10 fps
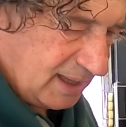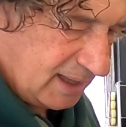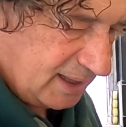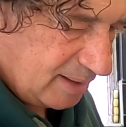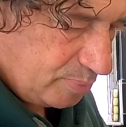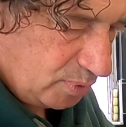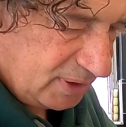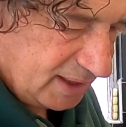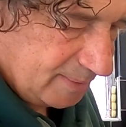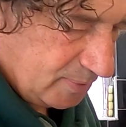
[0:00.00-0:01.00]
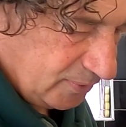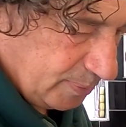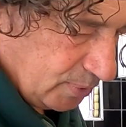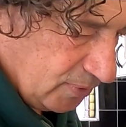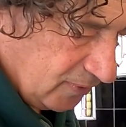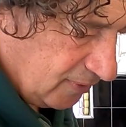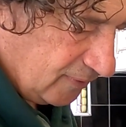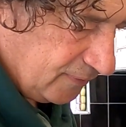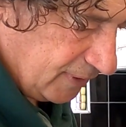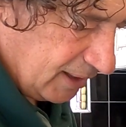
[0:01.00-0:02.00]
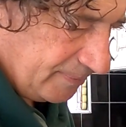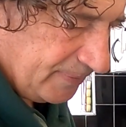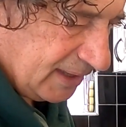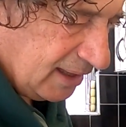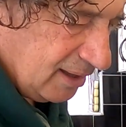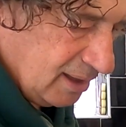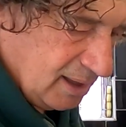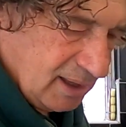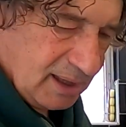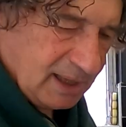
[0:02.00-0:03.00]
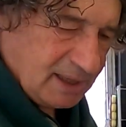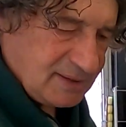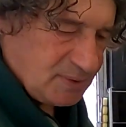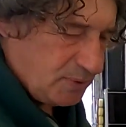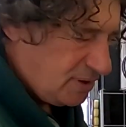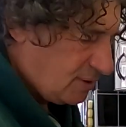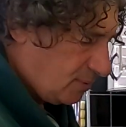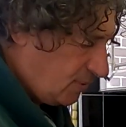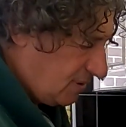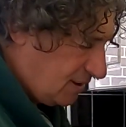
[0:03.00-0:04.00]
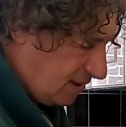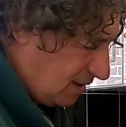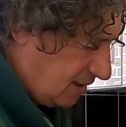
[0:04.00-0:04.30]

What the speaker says: a couple tablespoons of soy sauce.